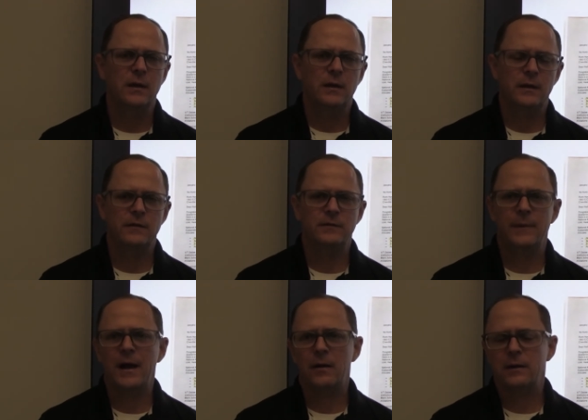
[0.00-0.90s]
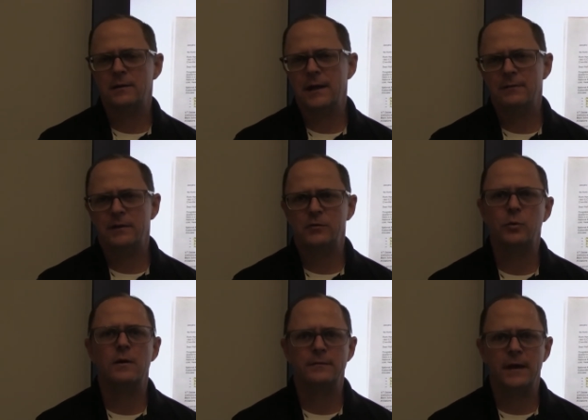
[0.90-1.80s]
is about $11,000,
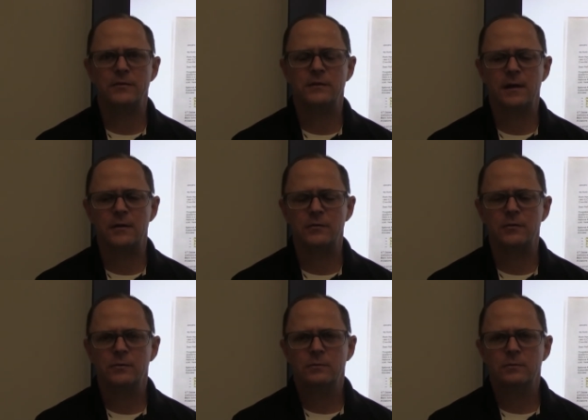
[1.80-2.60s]
$12,000.